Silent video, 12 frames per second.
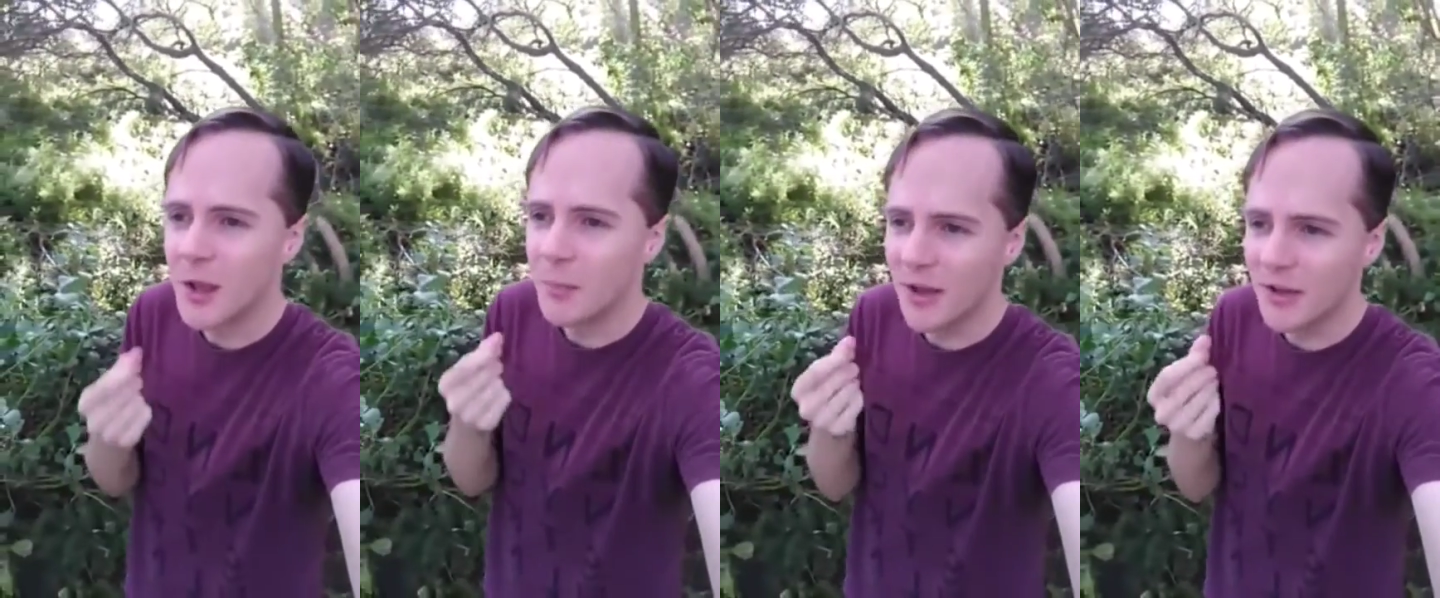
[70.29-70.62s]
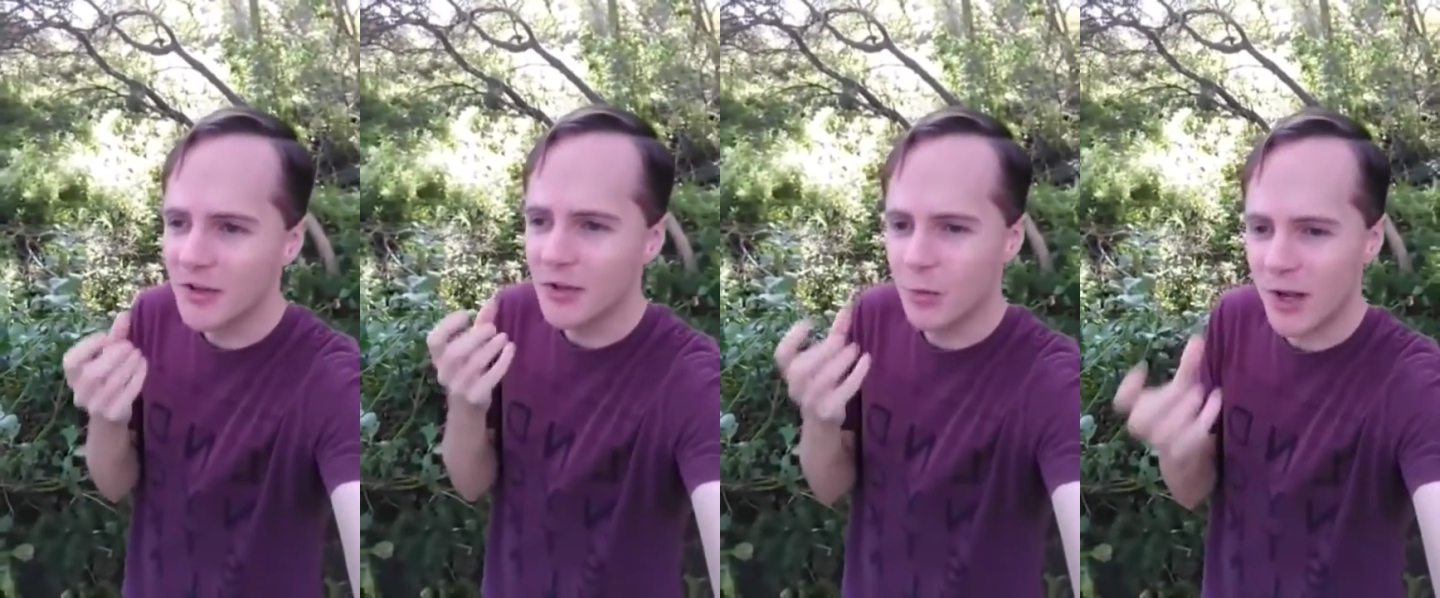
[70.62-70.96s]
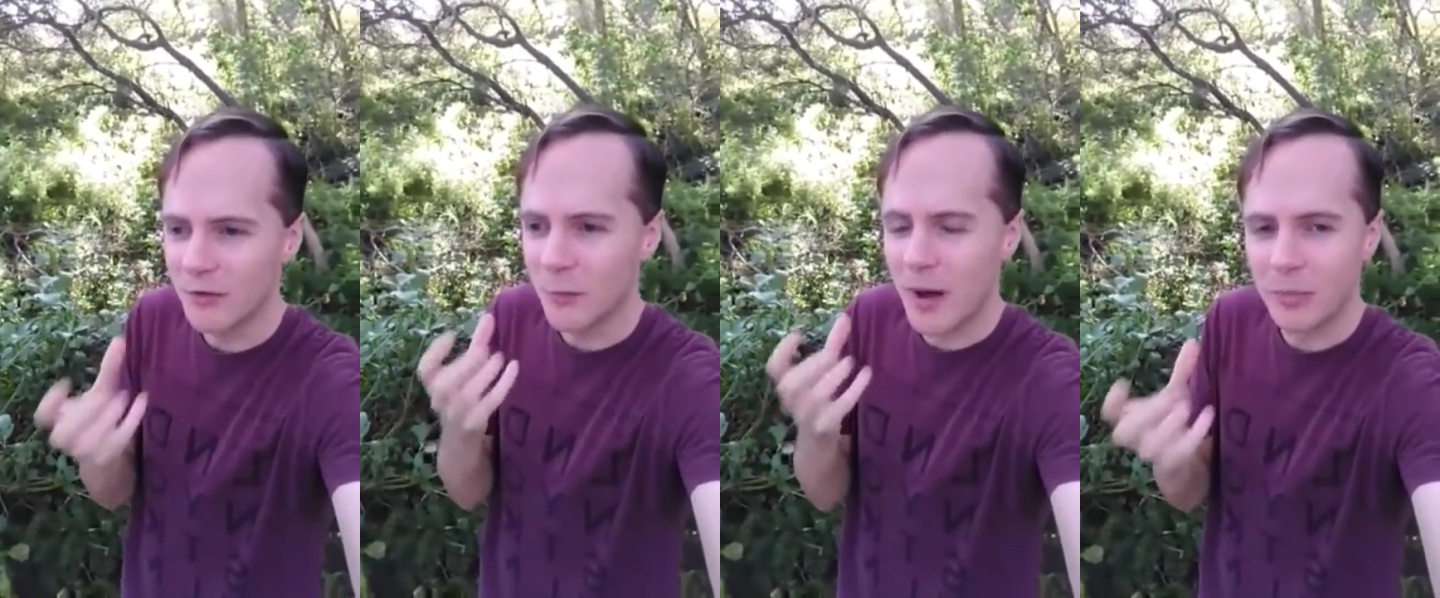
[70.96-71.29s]
basically ready
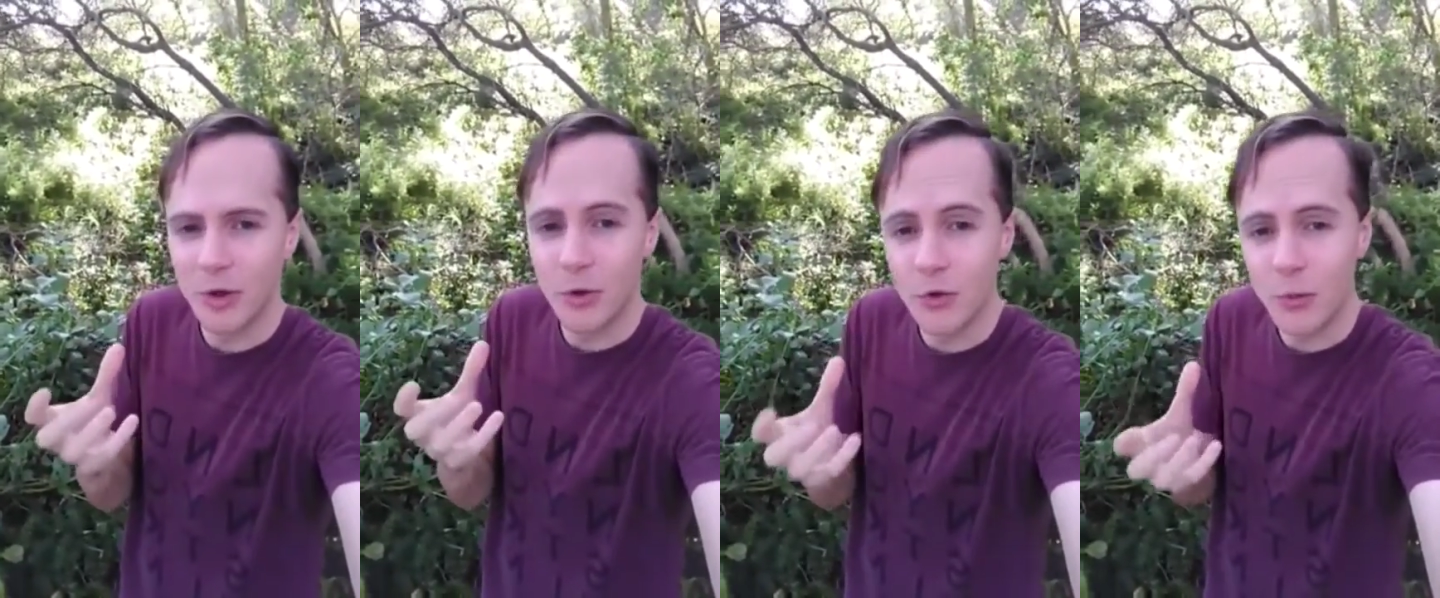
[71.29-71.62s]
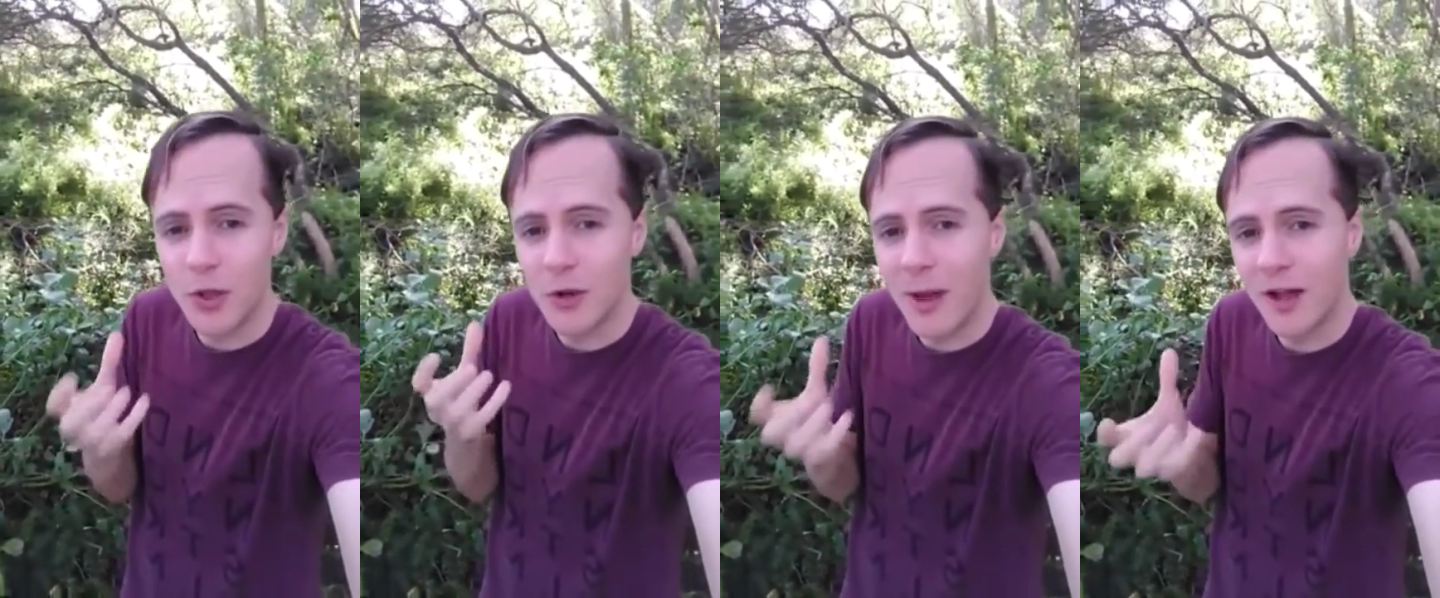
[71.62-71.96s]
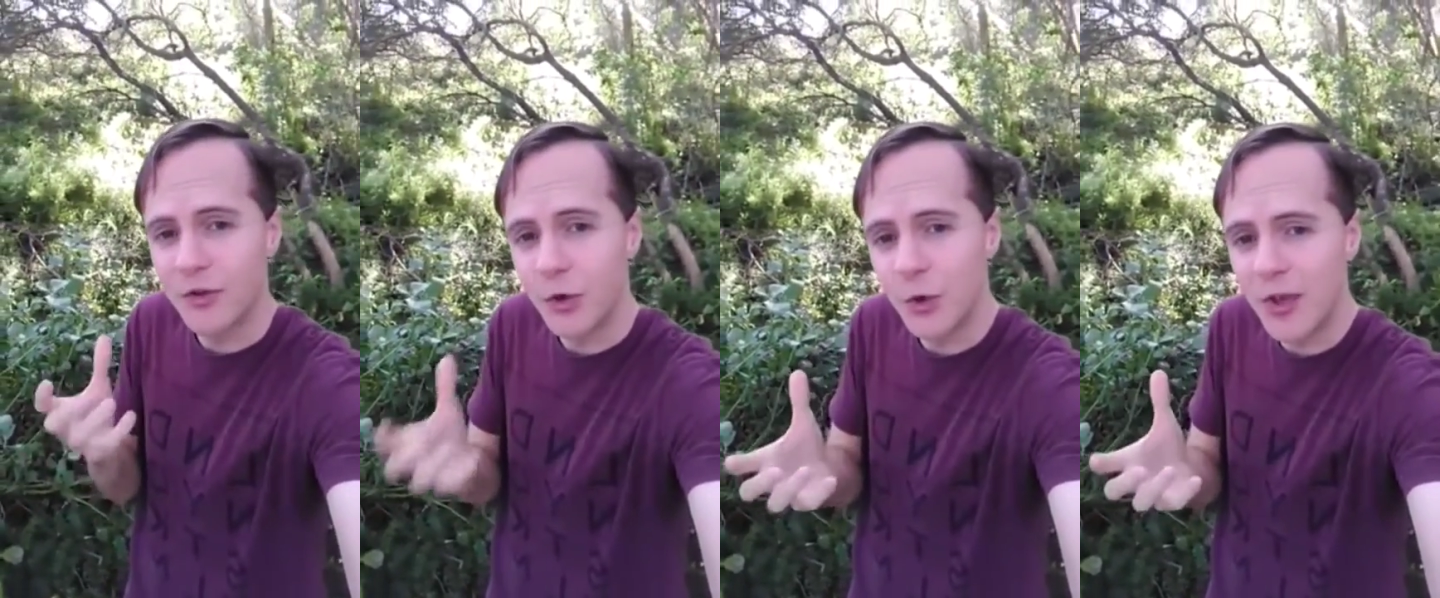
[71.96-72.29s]
for public use within about
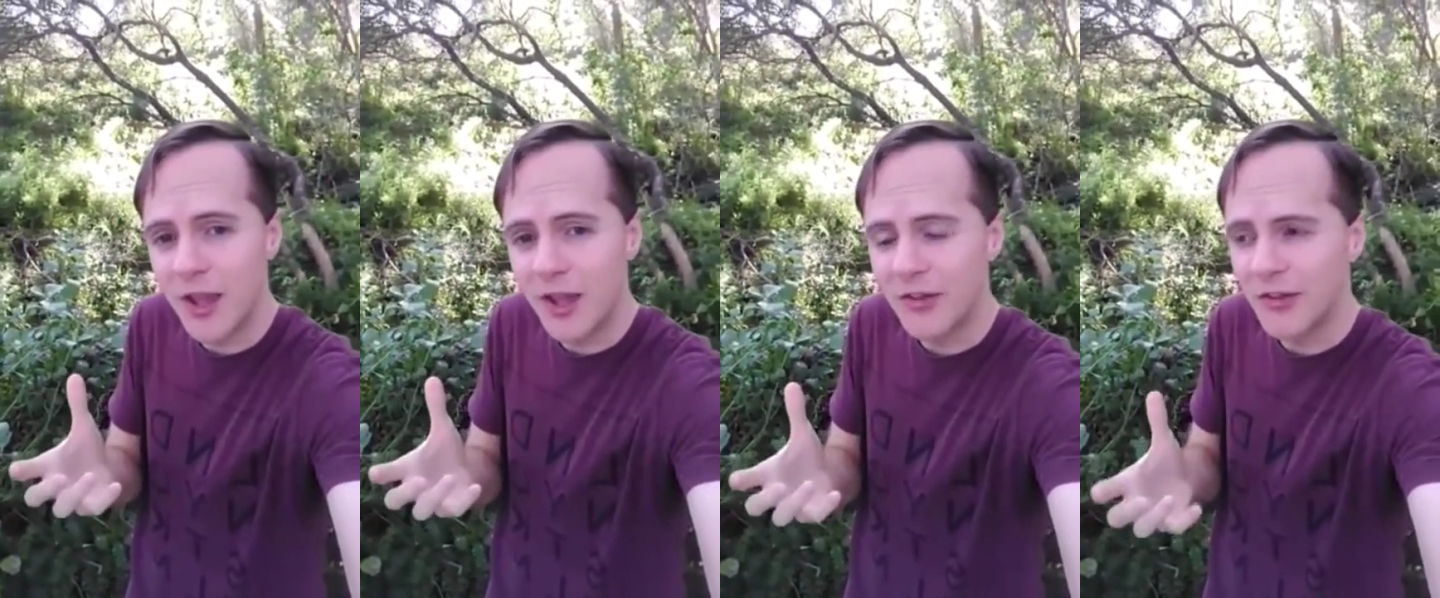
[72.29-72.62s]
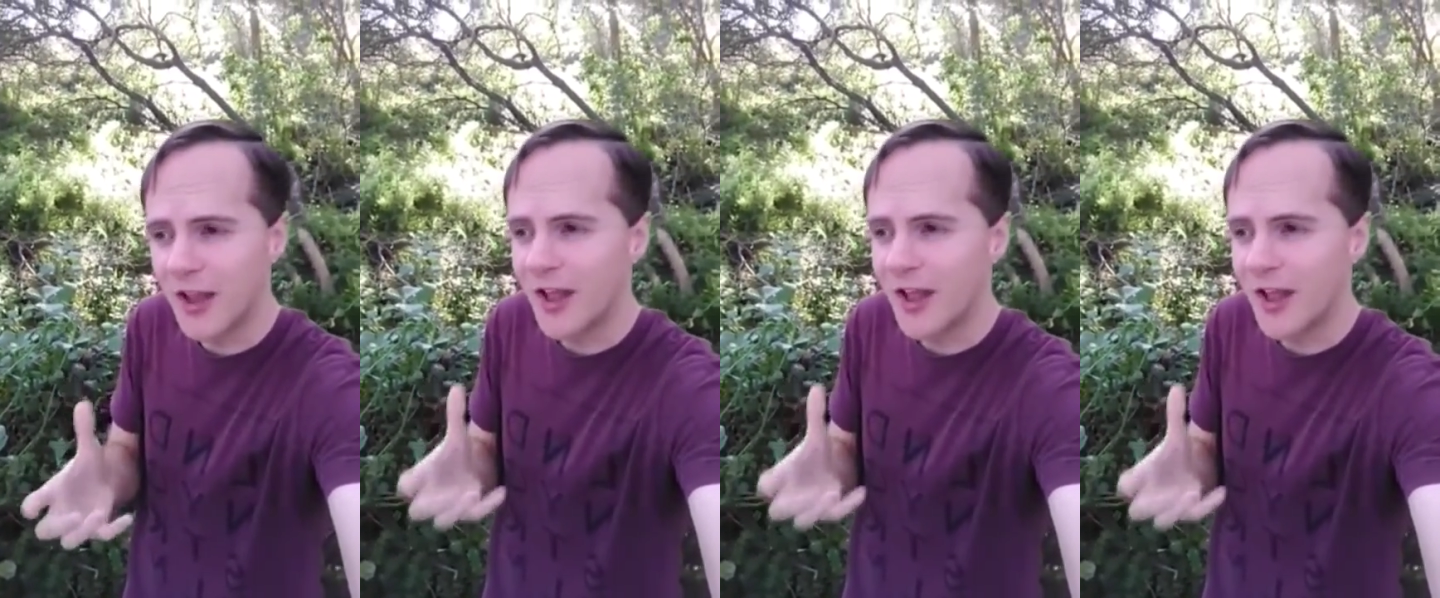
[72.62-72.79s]
two years.